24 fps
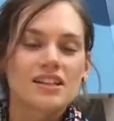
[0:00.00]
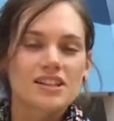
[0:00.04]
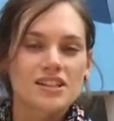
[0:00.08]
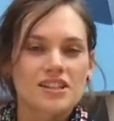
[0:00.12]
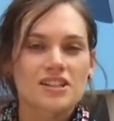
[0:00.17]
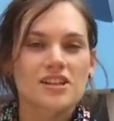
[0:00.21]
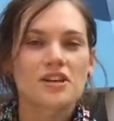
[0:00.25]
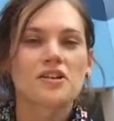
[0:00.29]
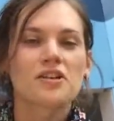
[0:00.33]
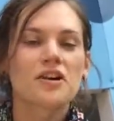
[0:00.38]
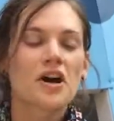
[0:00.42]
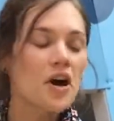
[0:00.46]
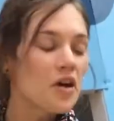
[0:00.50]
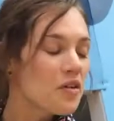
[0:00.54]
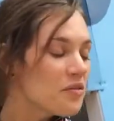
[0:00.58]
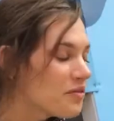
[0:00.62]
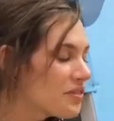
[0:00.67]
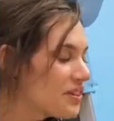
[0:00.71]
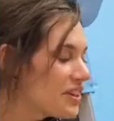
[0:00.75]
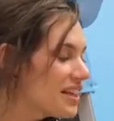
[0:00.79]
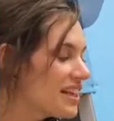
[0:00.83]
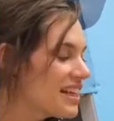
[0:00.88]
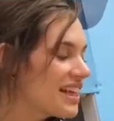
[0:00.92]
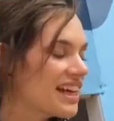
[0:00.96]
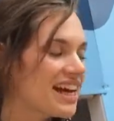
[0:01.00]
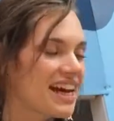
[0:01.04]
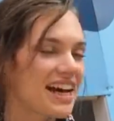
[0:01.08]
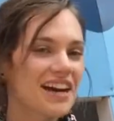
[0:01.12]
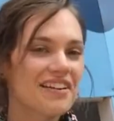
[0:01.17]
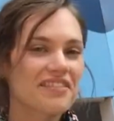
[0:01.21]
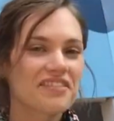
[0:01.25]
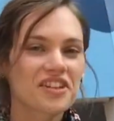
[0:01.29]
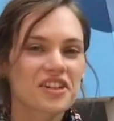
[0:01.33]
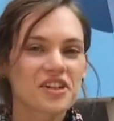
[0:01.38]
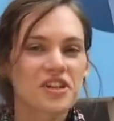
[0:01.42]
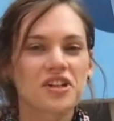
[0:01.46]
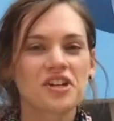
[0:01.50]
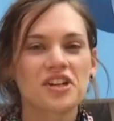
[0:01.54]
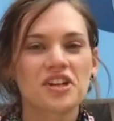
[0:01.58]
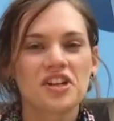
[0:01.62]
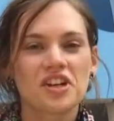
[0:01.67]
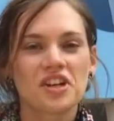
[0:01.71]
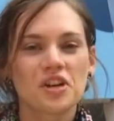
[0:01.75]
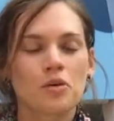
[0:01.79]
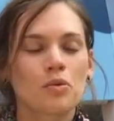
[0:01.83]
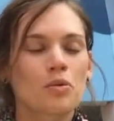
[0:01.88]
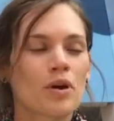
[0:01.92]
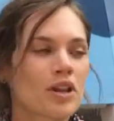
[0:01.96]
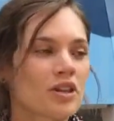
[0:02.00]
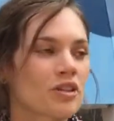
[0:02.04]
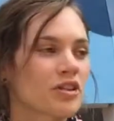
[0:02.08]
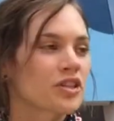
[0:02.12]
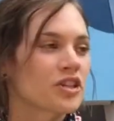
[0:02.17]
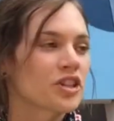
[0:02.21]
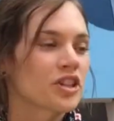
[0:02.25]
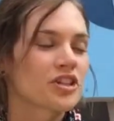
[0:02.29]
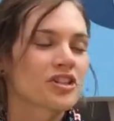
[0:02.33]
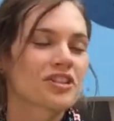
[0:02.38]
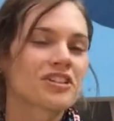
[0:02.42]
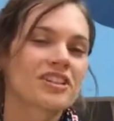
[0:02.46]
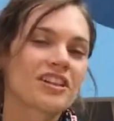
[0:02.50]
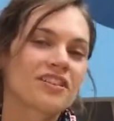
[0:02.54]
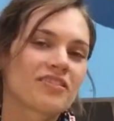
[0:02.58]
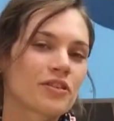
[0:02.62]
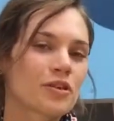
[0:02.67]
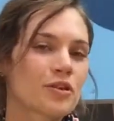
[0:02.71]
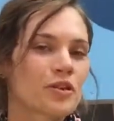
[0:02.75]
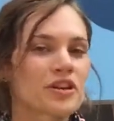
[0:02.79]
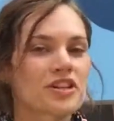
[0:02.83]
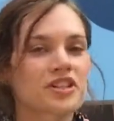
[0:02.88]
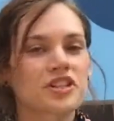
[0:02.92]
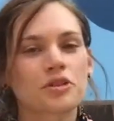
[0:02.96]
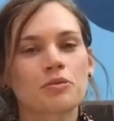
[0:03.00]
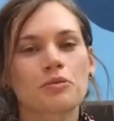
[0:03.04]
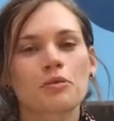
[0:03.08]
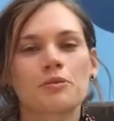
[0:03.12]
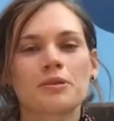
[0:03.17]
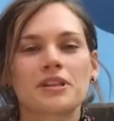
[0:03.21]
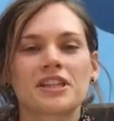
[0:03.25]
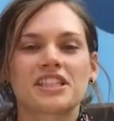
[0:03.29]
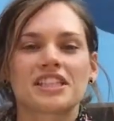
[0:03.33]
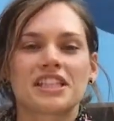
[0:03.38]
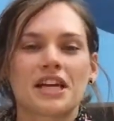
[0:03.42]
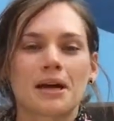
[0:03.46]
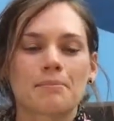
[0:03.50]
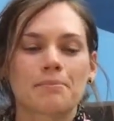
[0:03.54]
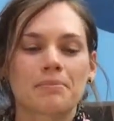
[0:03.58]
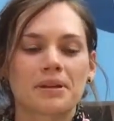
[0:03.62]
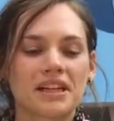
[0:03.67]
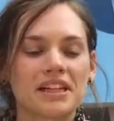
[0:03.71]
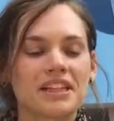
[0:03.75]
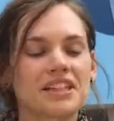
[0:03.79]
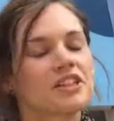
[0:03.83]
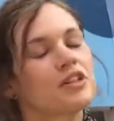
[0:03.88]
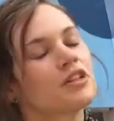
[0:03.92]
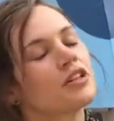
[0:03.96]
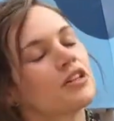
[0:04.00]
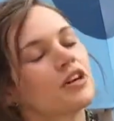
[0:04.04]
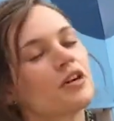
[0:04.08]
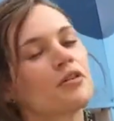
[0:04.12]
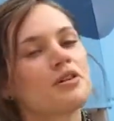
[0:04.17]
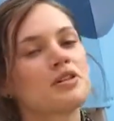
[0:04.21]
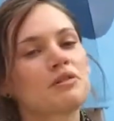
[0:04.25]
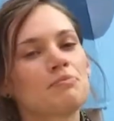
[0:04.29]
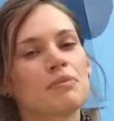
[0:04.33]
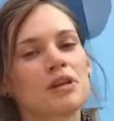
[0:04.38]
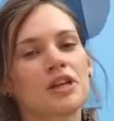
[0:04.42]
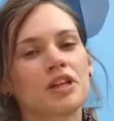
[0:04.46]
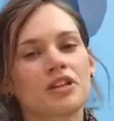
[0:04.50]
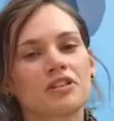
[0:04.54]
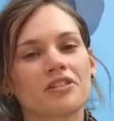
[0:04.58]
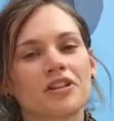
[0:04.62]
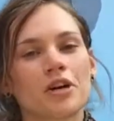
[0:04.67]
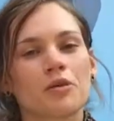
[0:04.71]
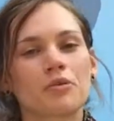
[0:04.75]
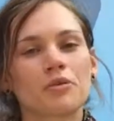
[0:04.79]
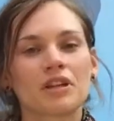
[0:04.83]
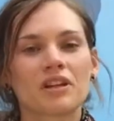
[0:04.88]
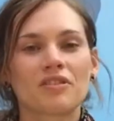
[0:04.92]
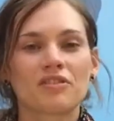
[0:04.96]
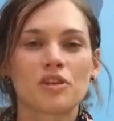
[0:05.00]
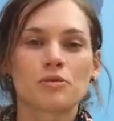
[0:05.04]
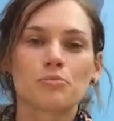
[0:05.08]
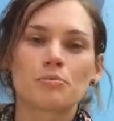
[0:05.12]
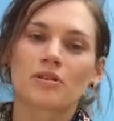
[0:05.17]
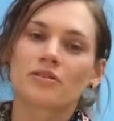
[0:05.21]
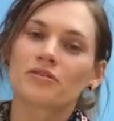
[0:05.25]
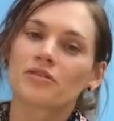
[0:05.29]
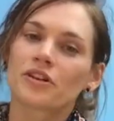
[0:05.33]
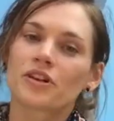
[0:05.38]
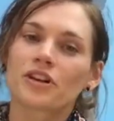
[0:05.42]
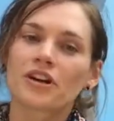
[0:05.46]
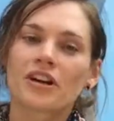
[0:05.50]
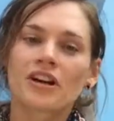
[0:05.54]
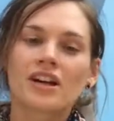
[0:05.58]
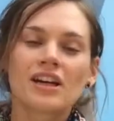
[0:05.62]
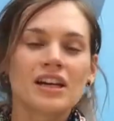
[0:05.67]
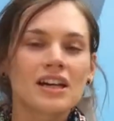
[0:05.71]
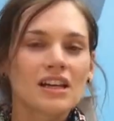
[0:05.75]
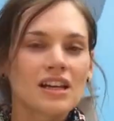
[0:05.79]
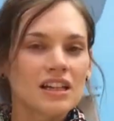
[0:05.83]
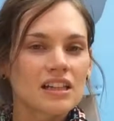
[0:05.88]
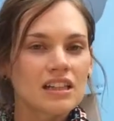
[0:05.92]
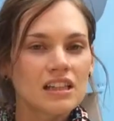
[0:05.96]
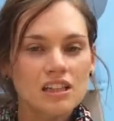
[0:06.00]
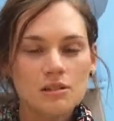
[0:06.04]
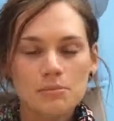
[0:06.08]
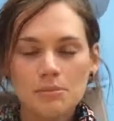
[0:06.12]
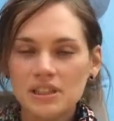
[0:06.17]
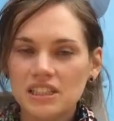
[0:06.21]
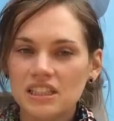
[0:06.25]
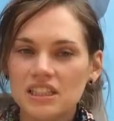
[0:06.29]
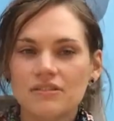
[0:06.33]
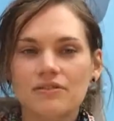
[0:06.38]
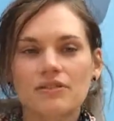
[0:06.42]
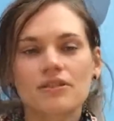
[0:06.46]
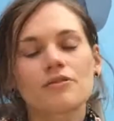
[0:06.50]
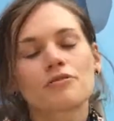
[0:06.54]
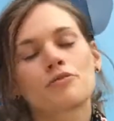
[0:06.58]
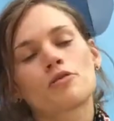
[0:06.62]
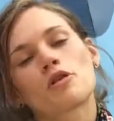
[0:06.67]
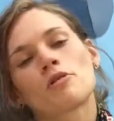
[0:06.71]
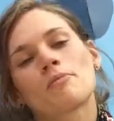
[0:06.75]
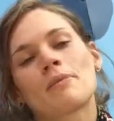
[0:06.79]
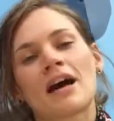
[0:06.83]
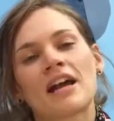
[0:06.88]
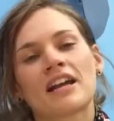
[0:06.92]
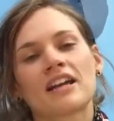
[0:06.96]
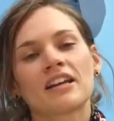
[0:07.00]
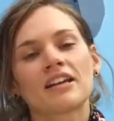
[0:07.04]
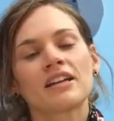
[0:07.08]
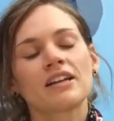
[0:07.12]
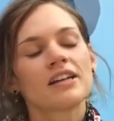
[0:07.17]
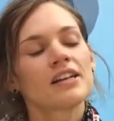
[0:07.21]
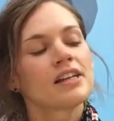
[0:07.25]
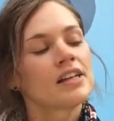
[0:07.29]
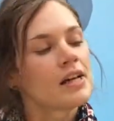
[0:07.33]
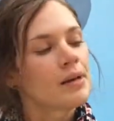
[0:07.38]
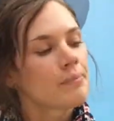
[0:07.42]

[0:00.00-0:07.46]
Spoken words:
So hopefully they have their weather journal, and of course there will be the template. You can always make your own if you prefer a little bit different formatting.